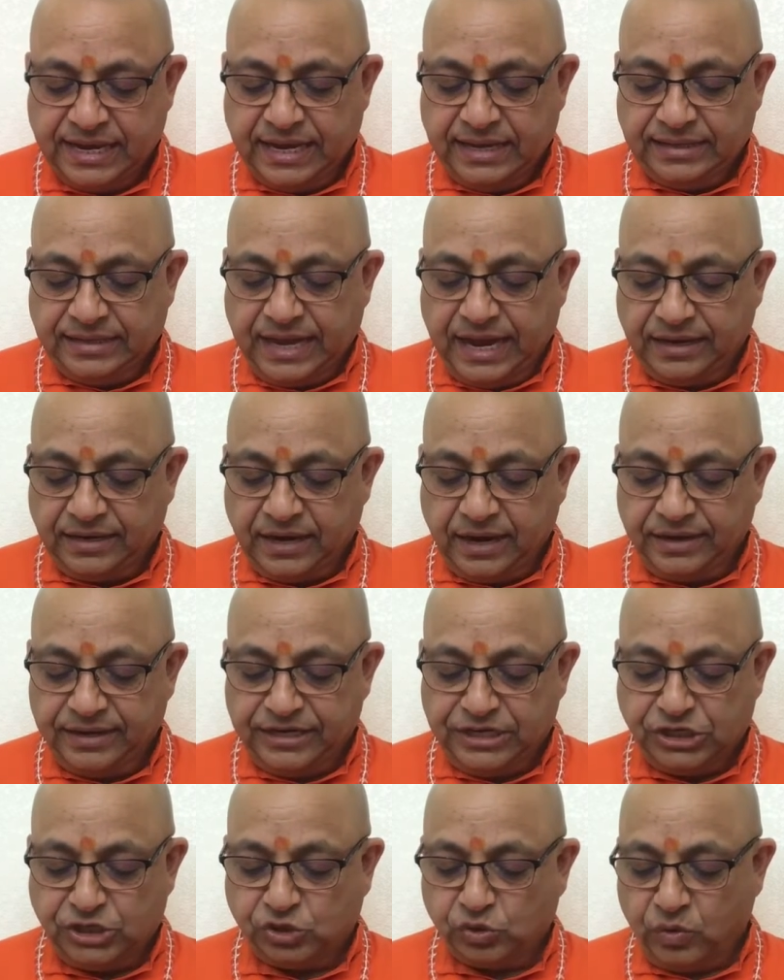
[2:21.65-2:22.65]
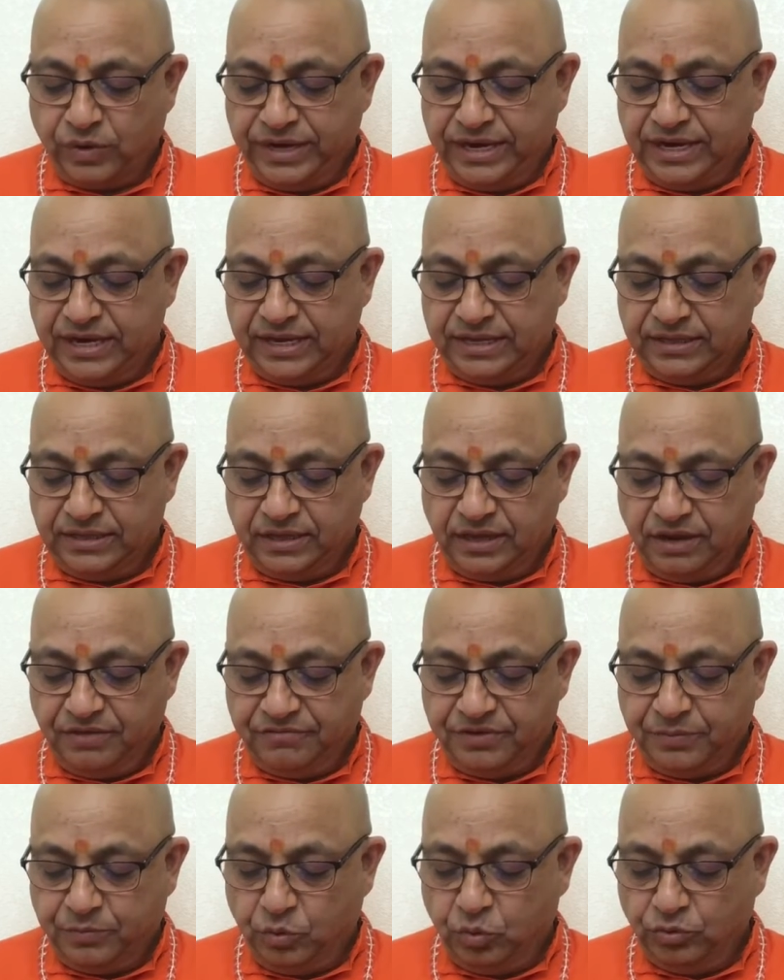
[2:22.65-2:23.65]
that are enjoined in the
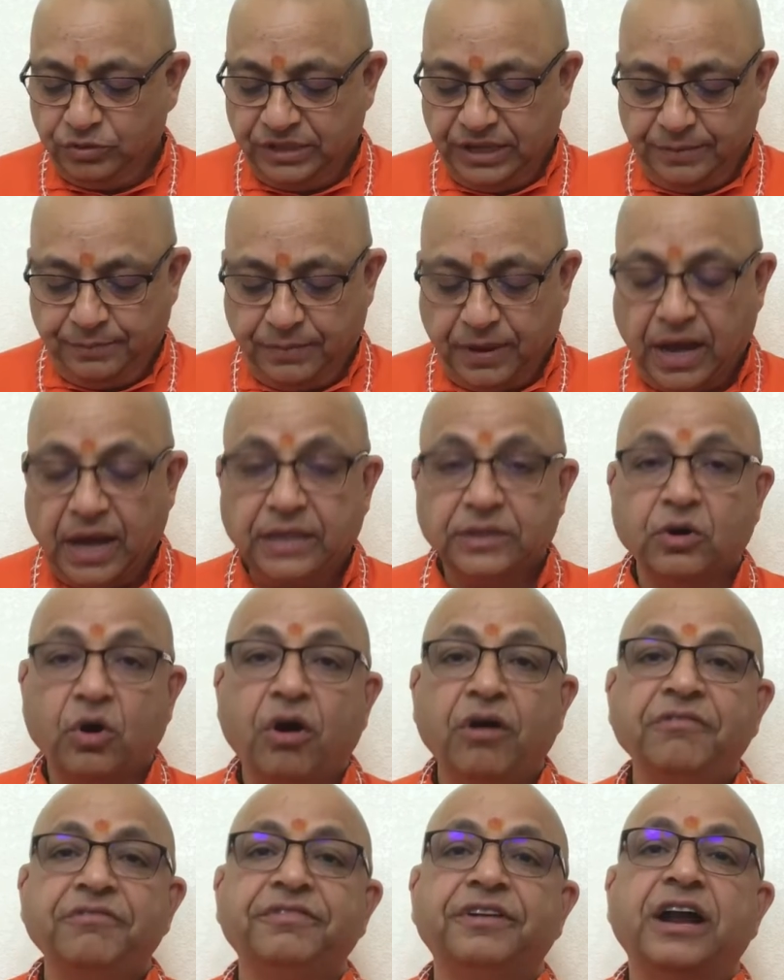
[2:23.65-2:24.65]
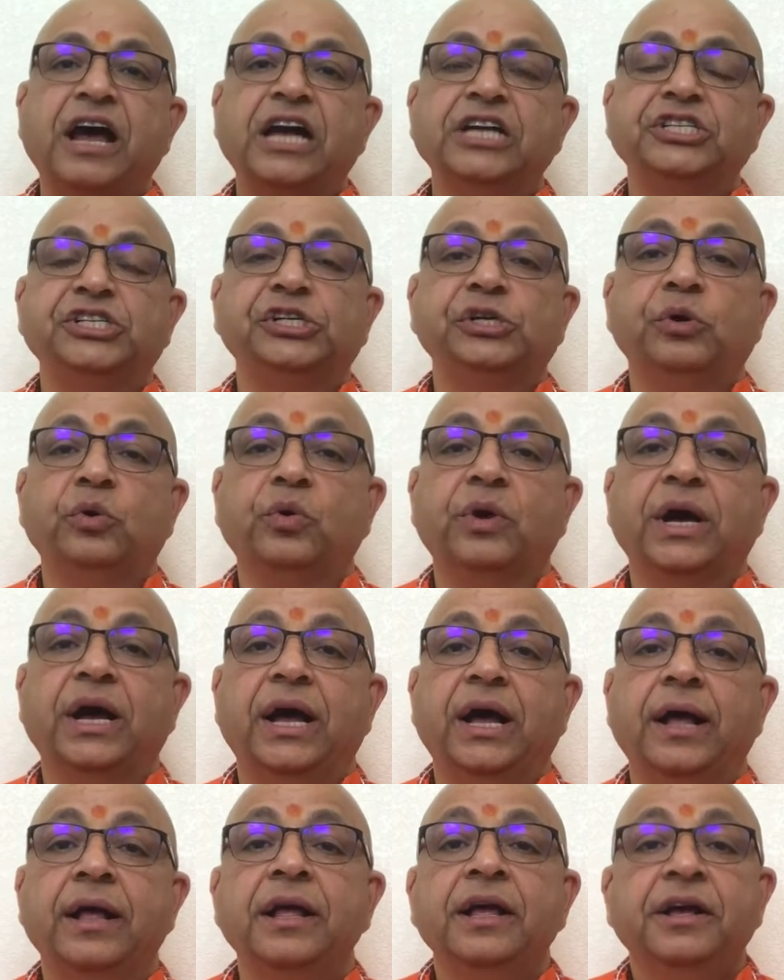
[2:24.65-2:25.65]
Vibhuti Pad of Raj
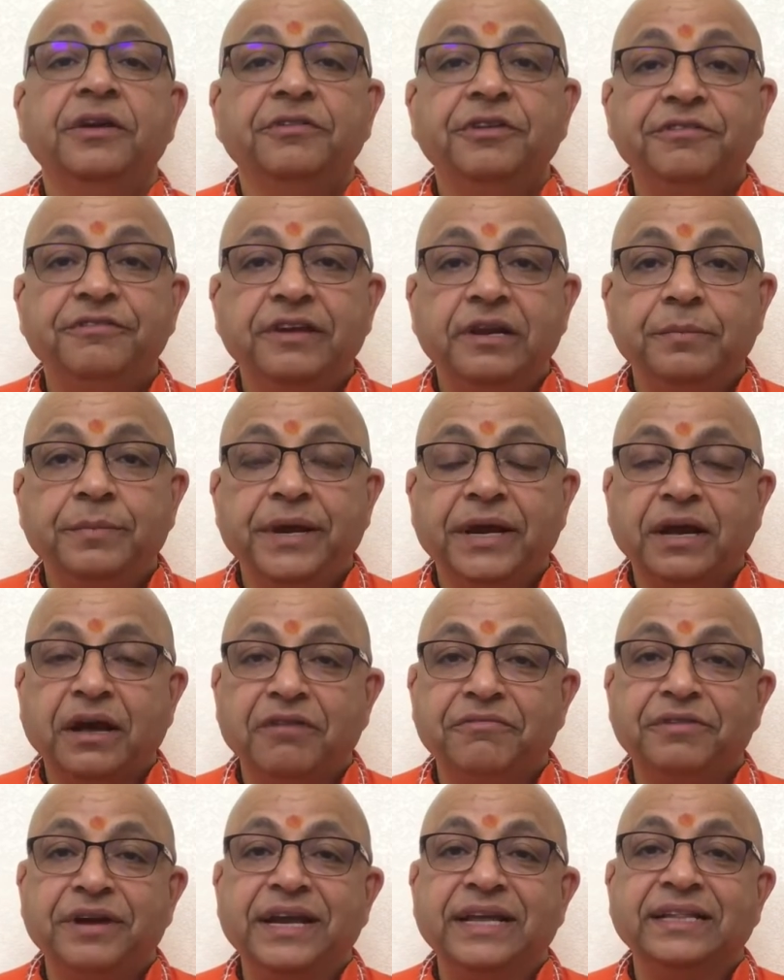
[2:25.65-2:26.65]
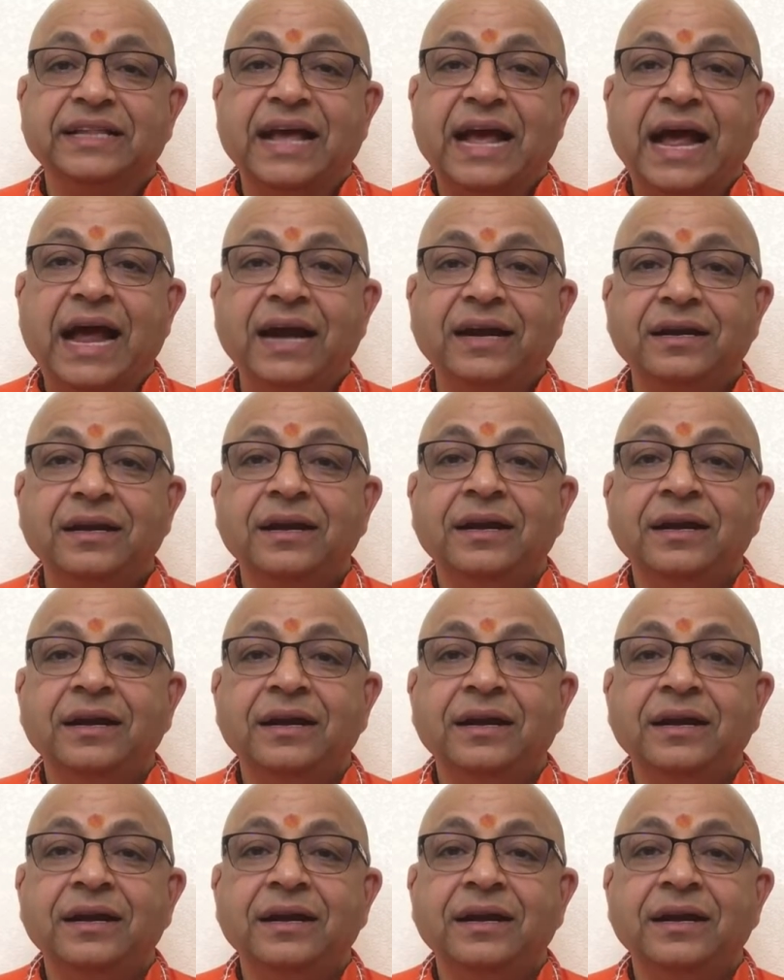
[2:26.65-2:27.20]
Yoga. We will be covering that